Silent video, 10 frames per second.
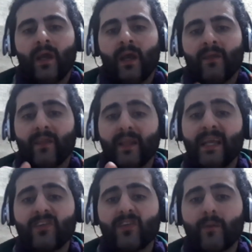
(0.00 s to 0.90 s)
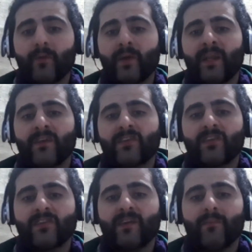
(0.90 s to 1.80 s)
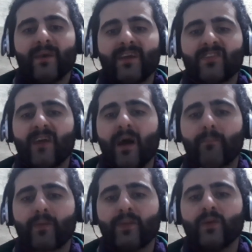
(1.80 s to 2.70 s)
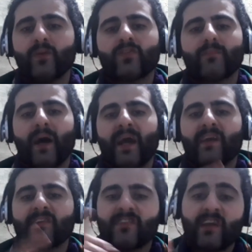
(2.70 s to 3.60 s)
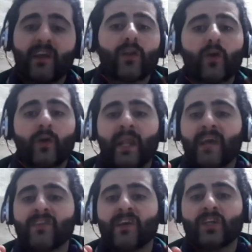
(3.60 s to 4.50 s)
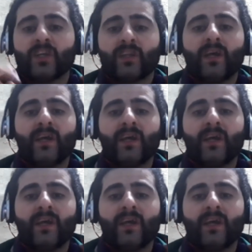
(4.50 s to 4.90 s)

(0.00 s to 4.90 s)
The Linux operating system is not produced by a single organization,